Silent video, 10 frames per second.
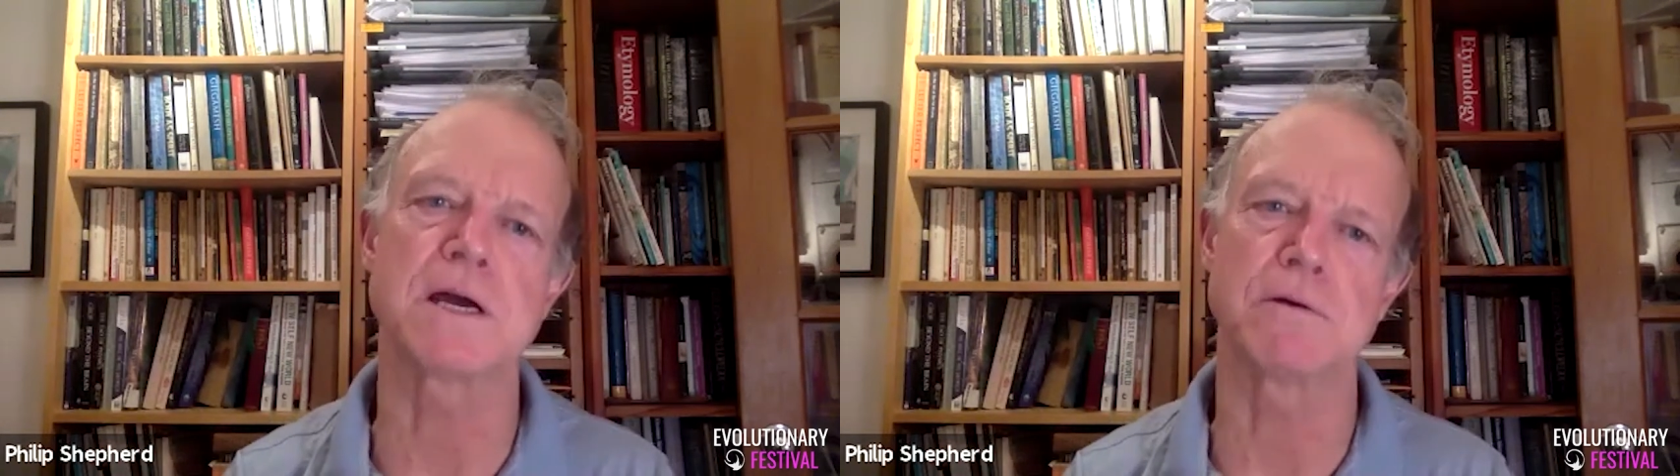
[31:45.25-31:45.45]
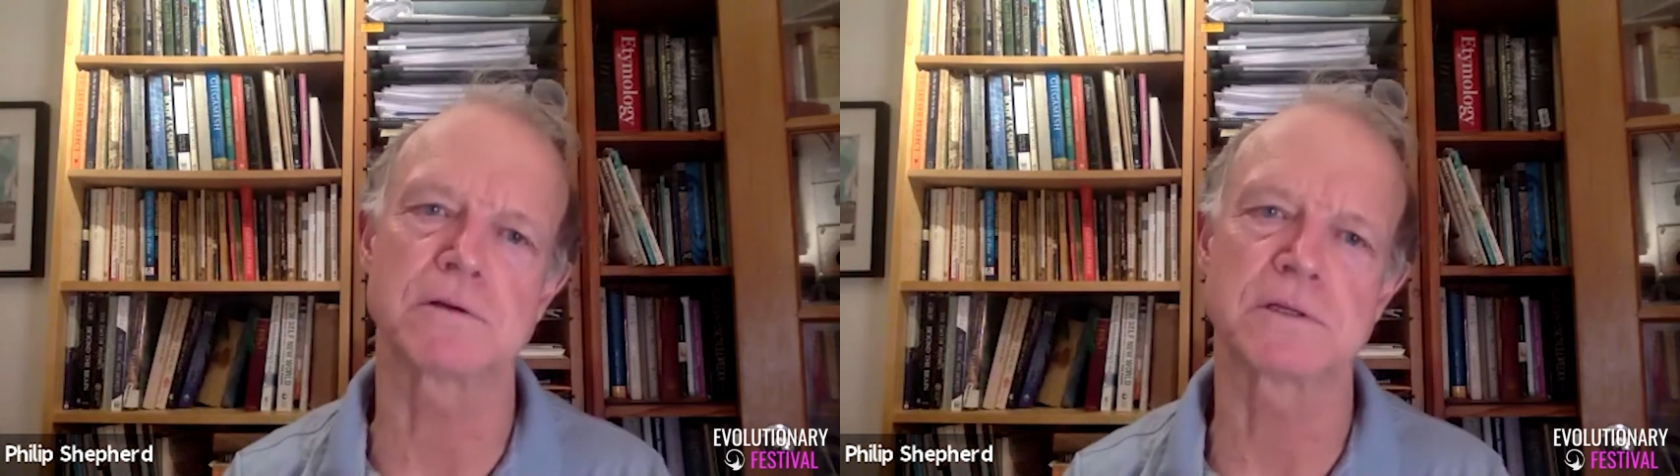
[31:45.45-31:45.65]

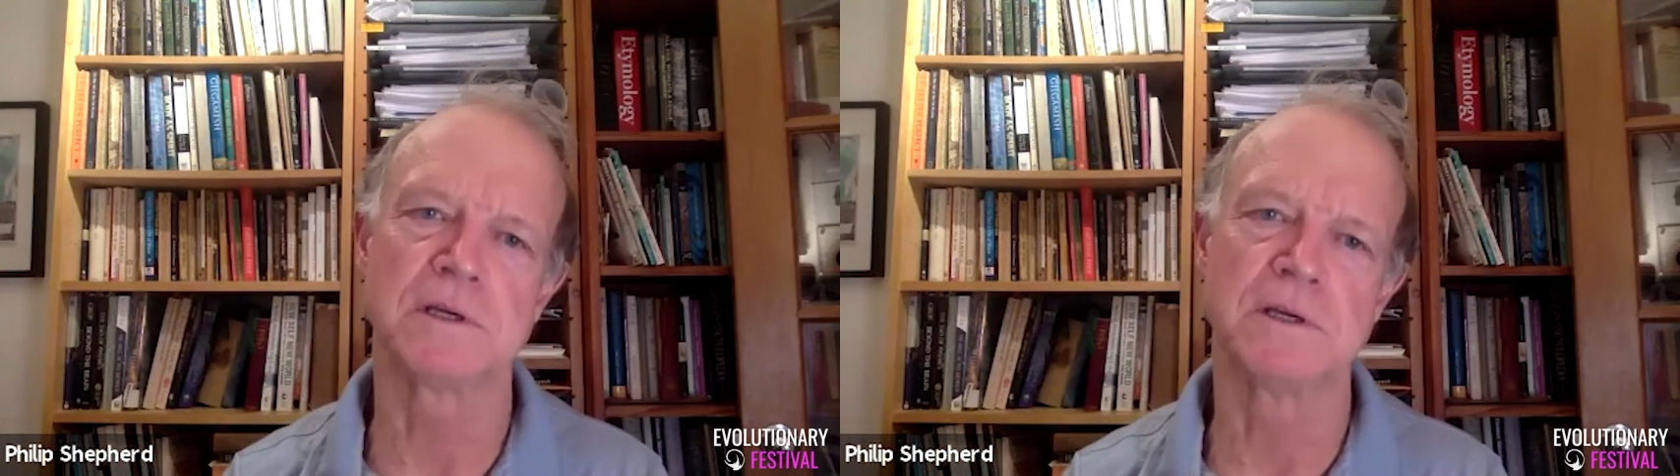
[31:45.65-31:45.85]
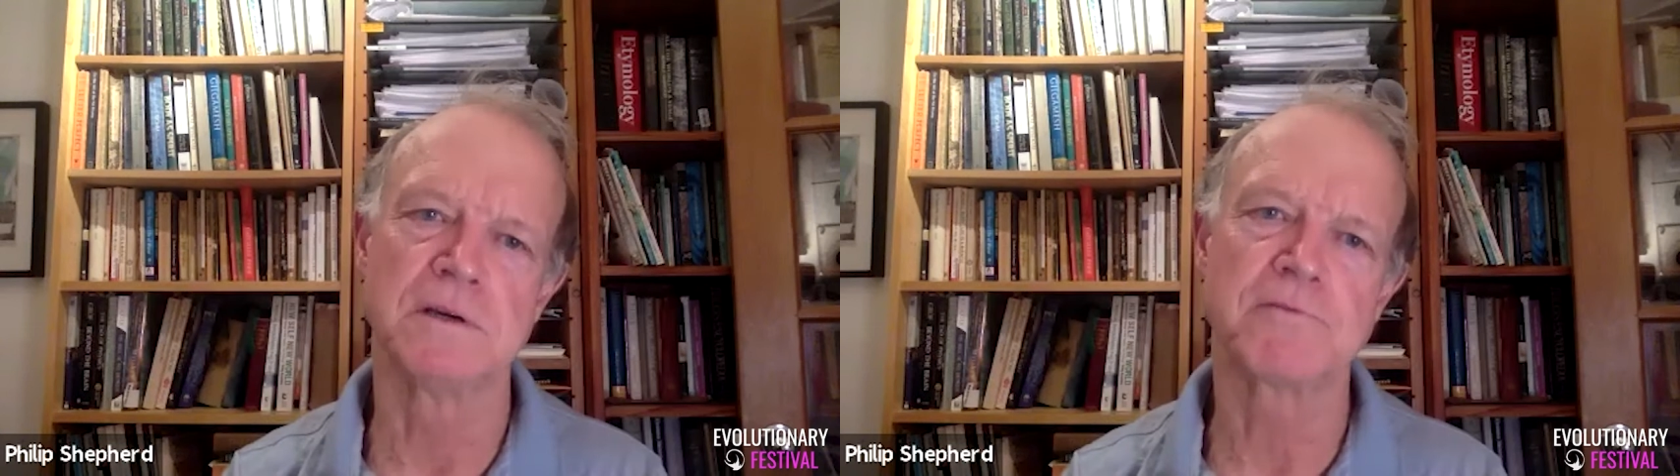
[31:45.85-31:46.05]
out
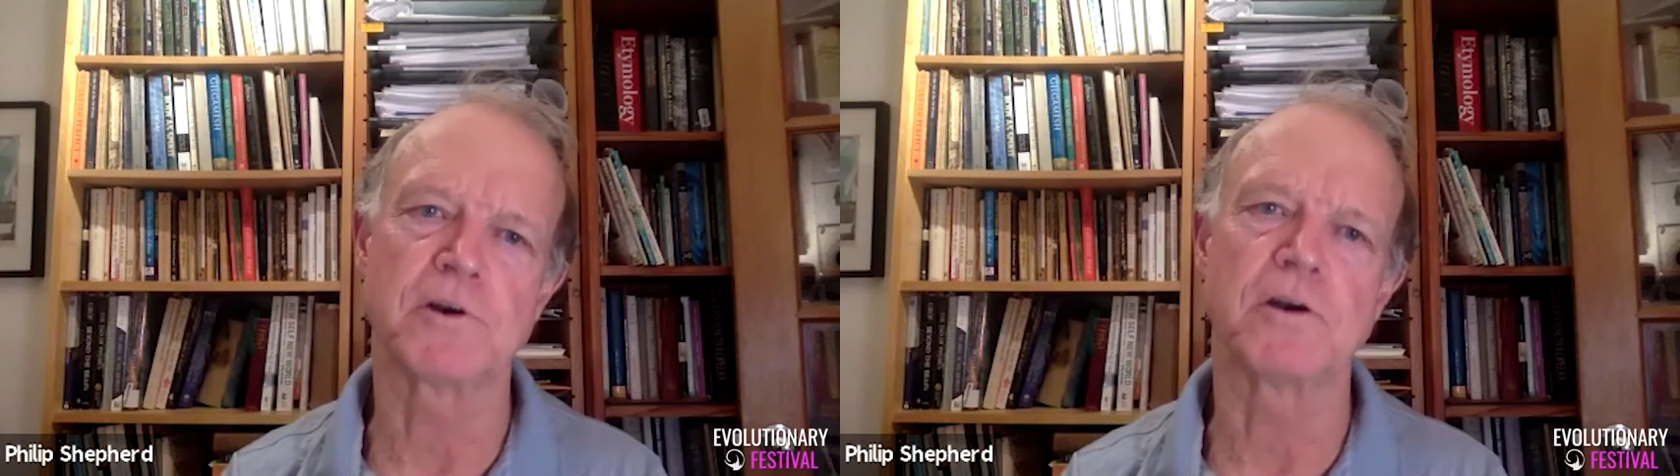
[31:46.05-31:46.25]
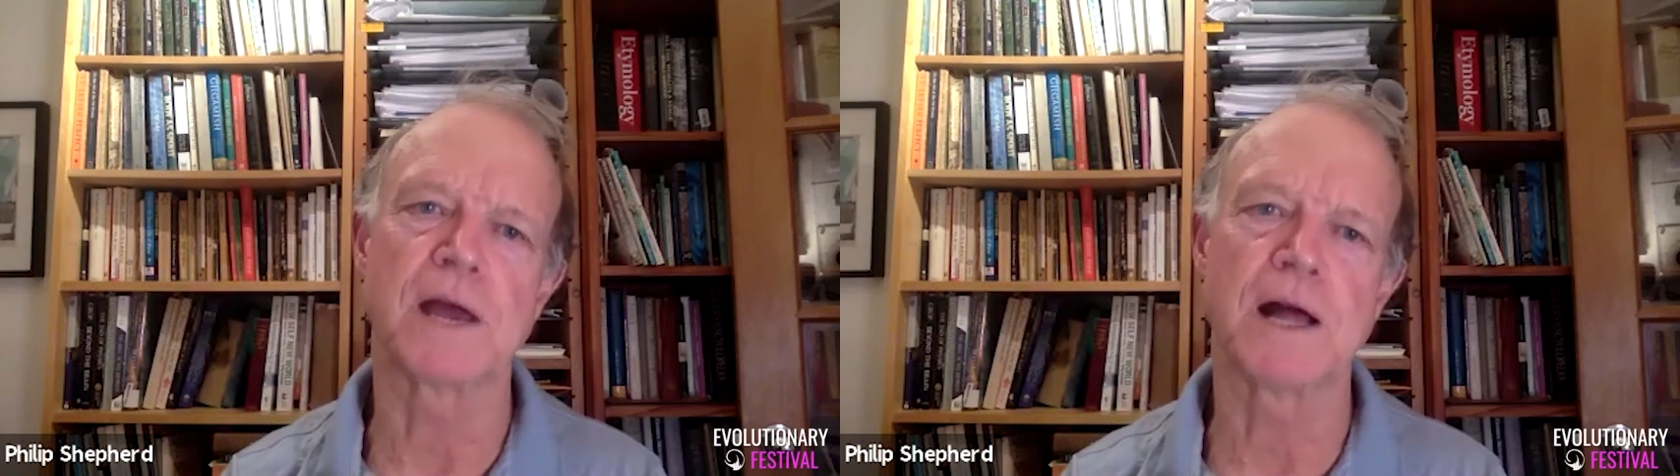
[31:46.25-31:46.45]
for
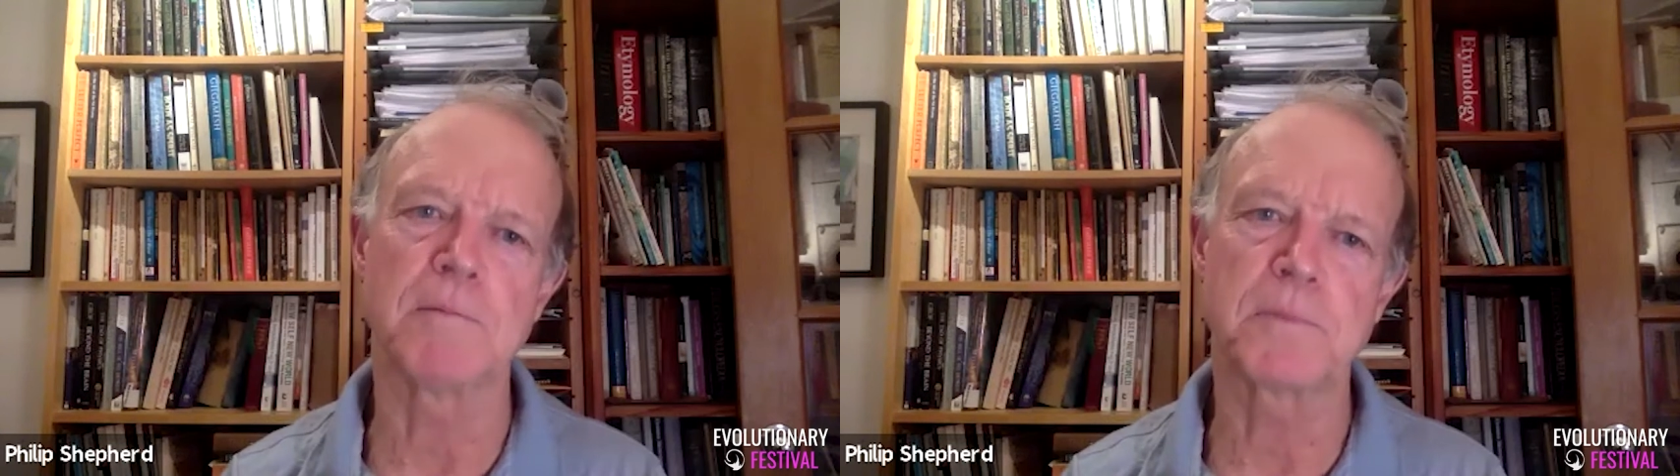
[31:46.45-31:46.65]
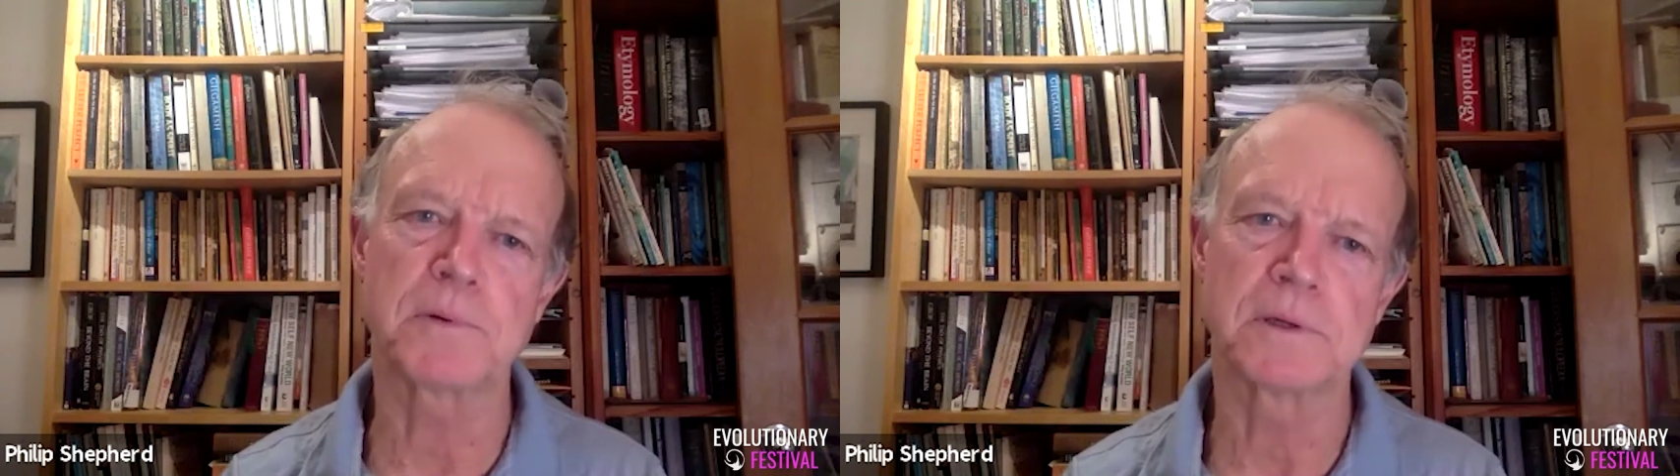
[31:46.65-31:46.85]
your
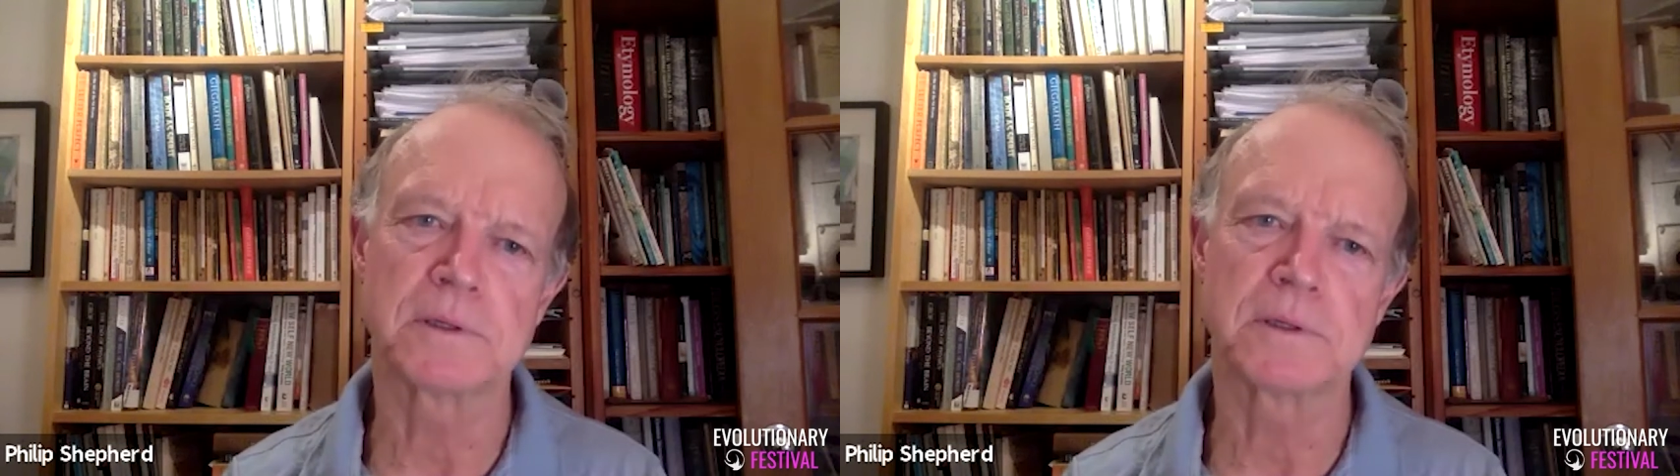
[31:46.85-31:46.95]
help.